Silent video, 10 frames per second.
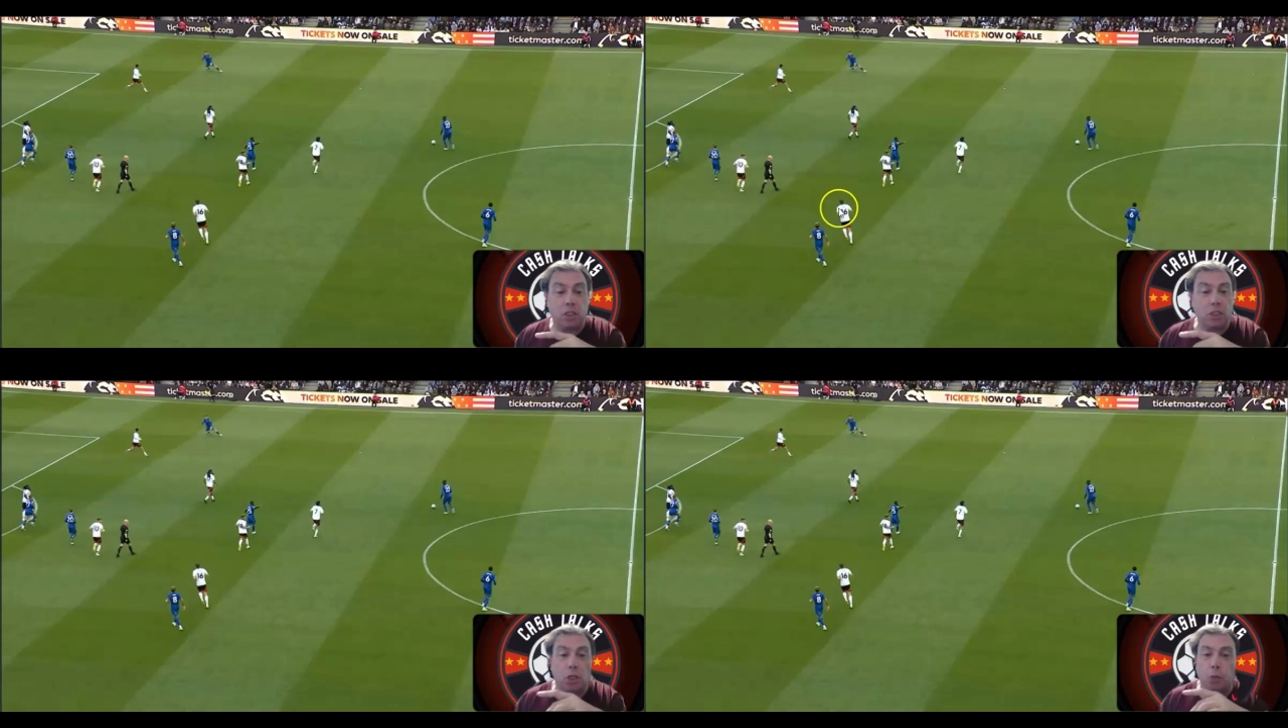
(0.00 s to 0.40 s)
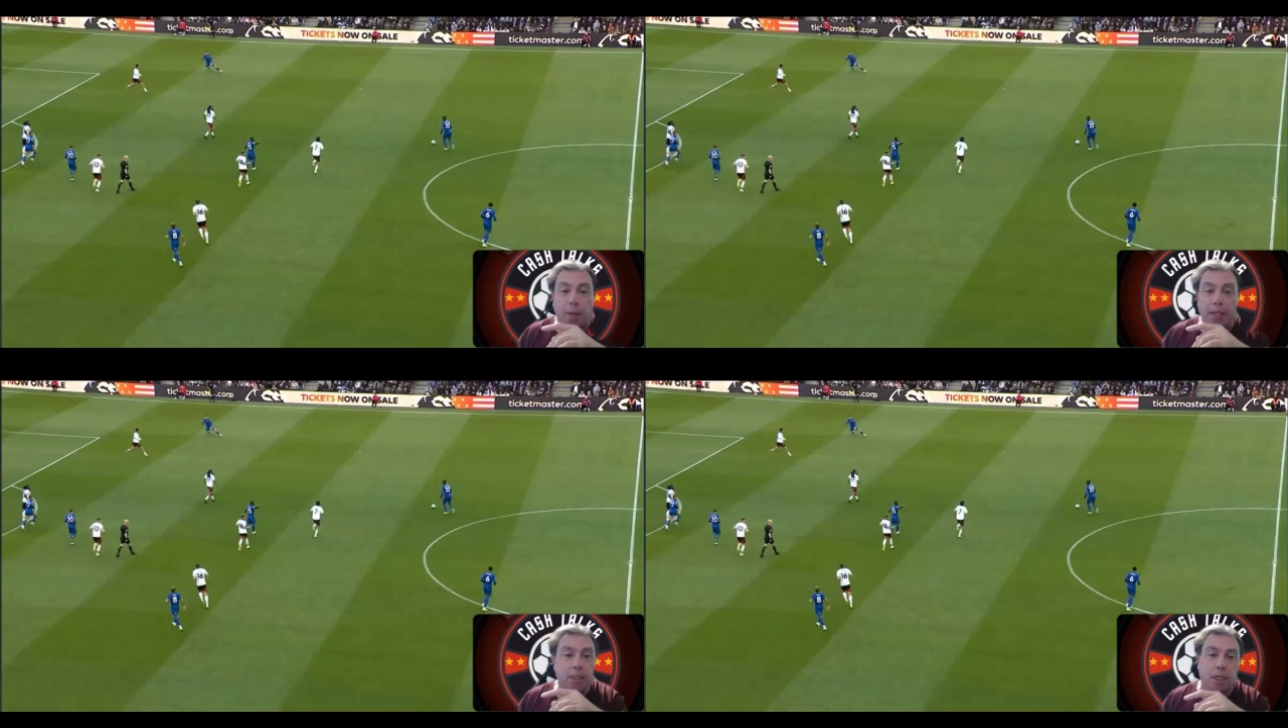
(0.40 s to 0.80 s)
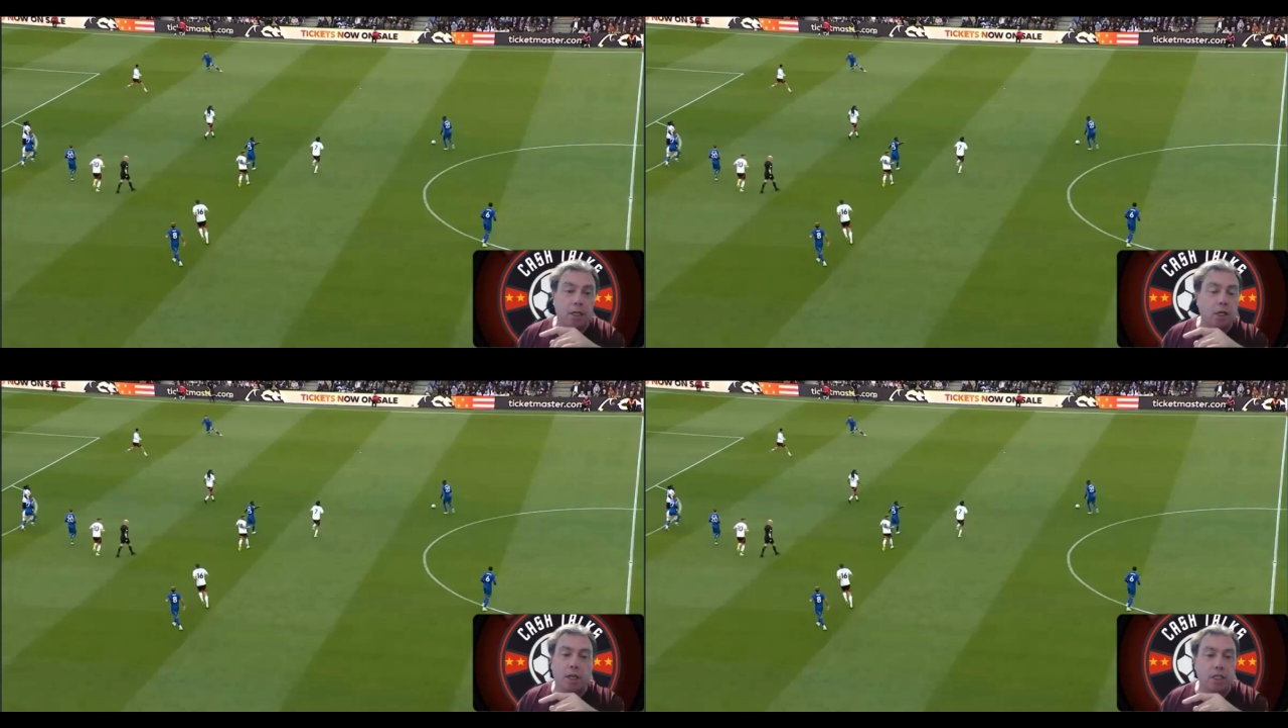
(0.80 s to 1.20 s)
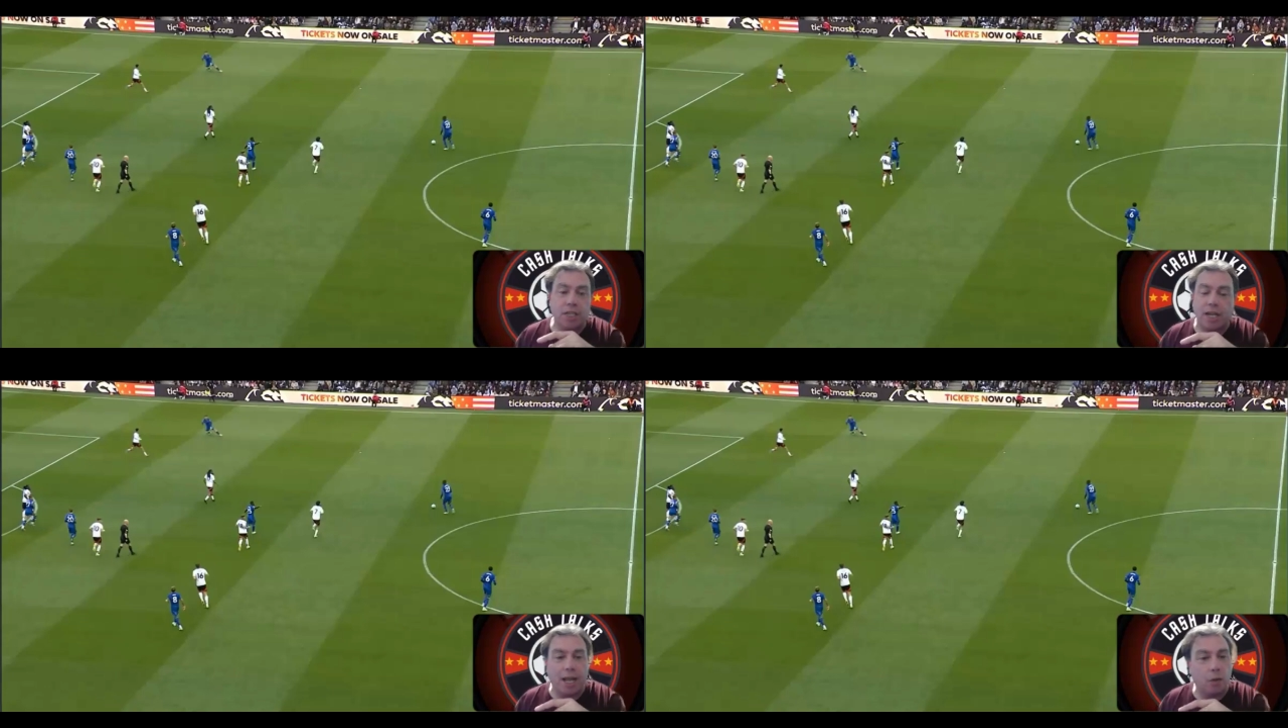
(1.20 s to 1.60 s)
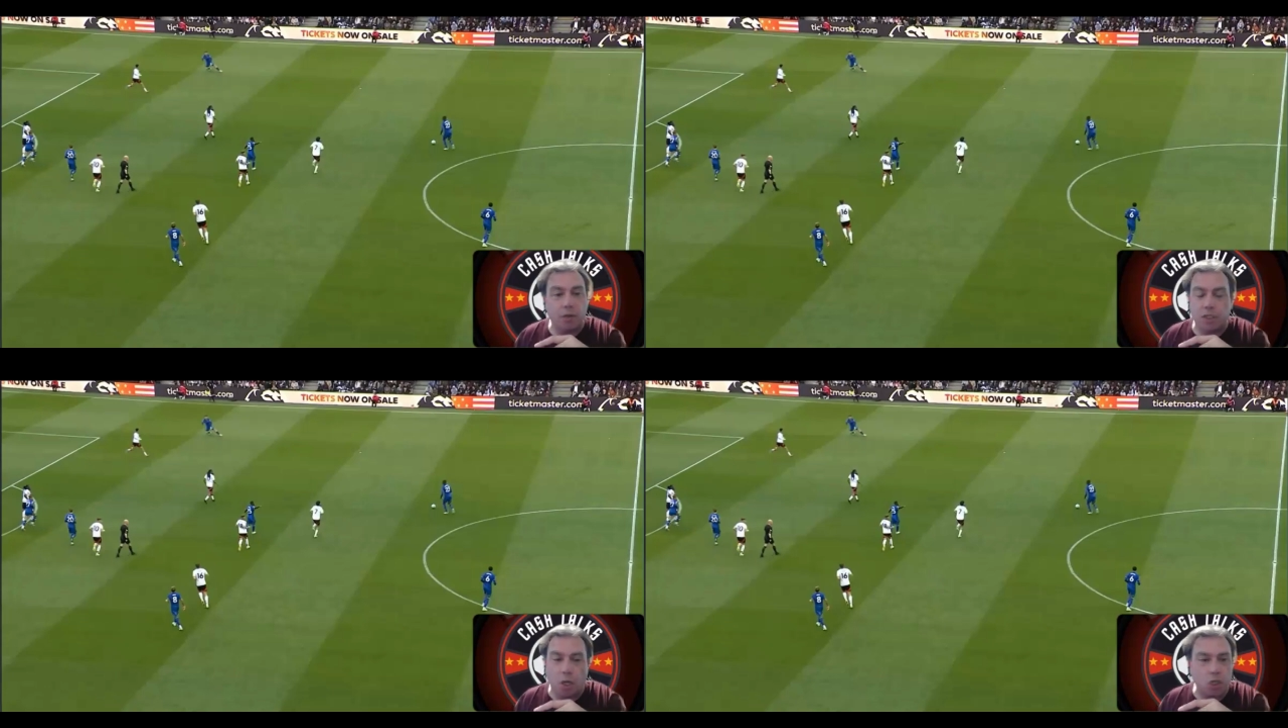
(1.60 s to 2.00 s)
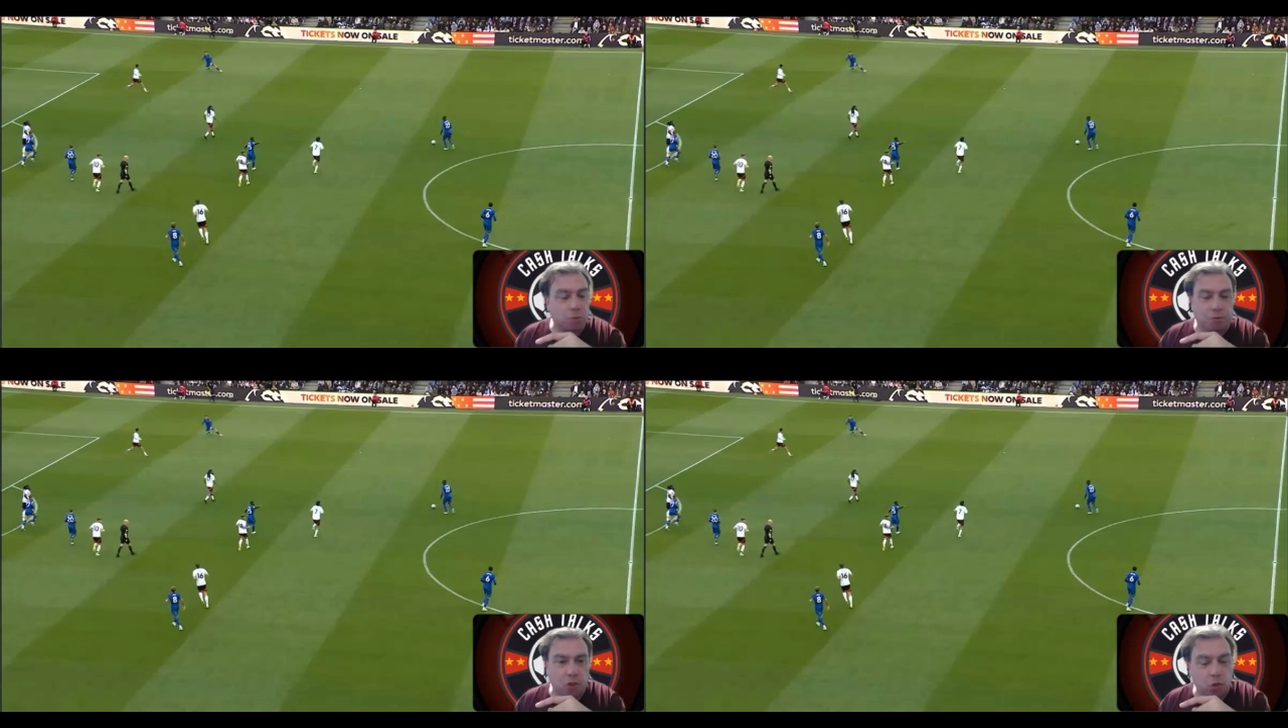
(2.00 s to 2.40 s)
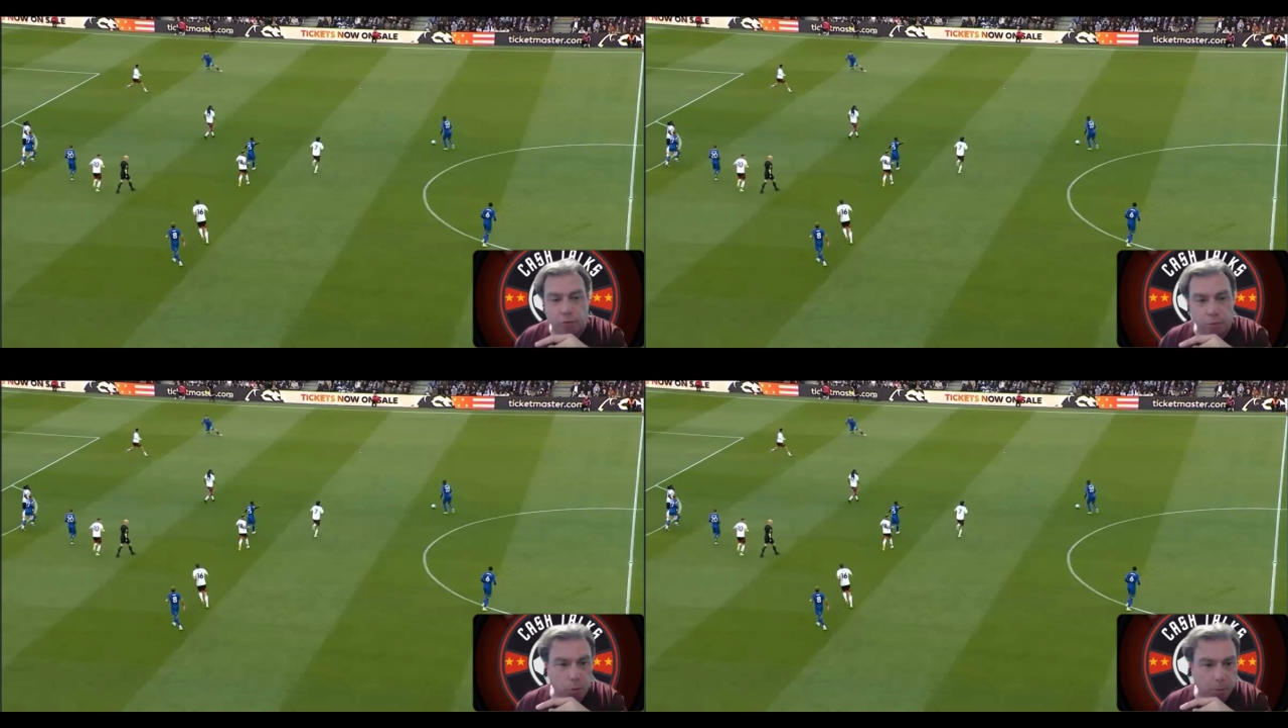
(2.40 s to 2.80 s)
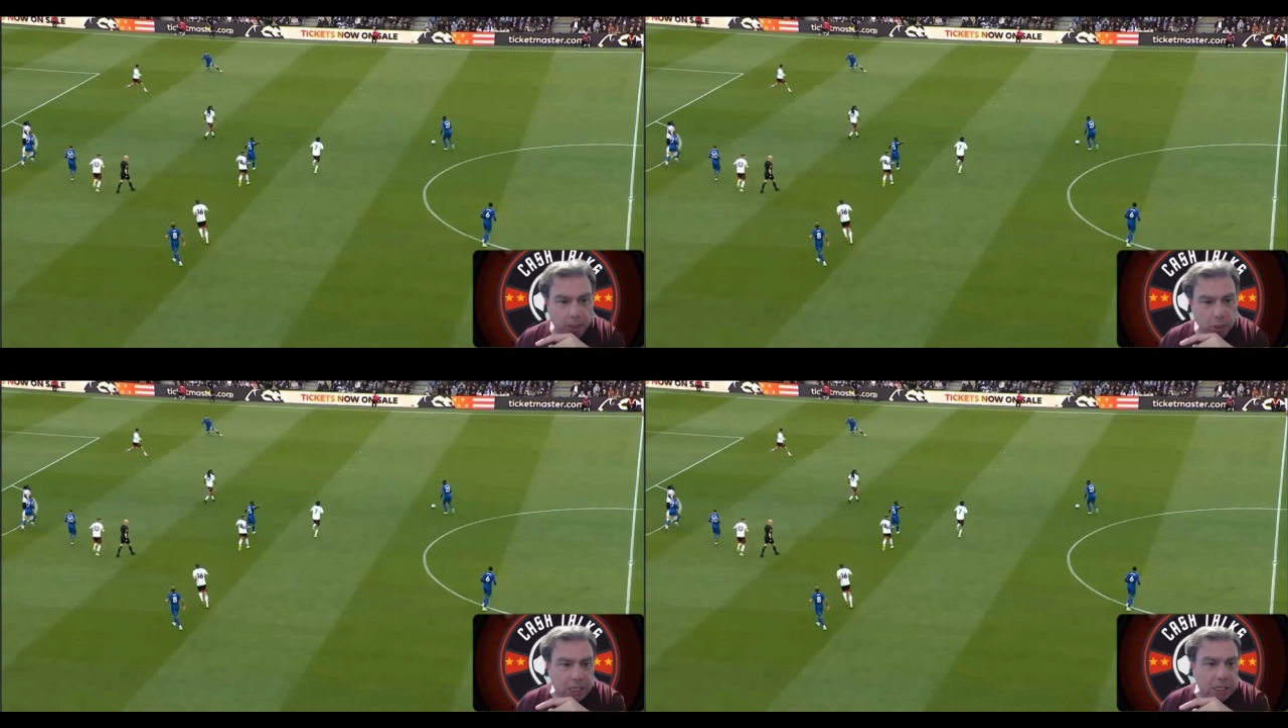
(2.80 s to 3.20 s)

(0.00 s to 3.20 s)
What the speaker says: is so basic. I don't understand how these guys are professional football players.